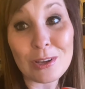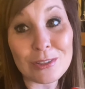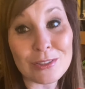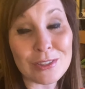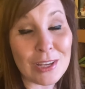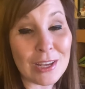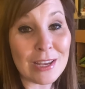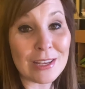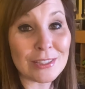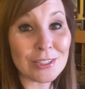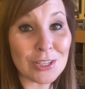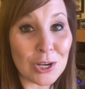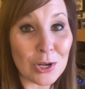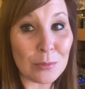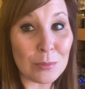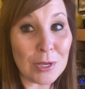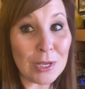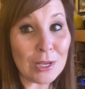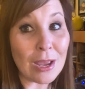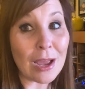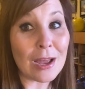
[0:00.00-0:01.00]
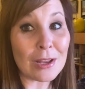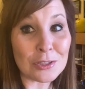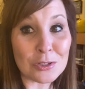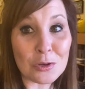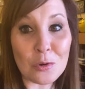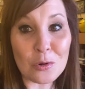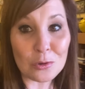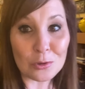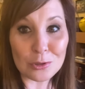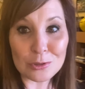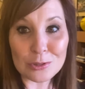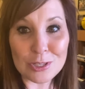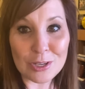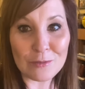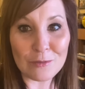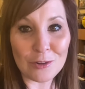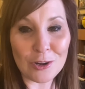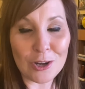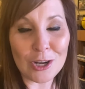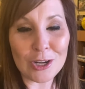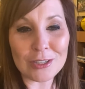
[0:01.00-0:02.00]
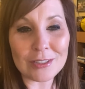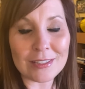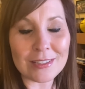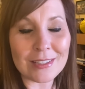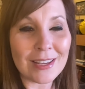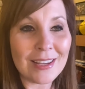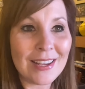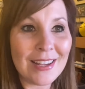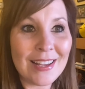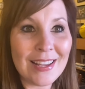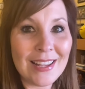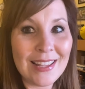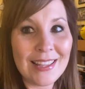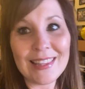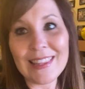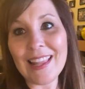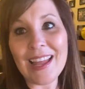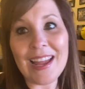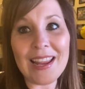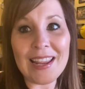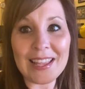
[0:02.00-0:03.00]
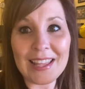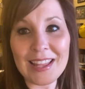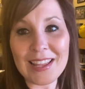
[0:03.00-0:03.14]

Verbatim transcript: because it's going to be a total different like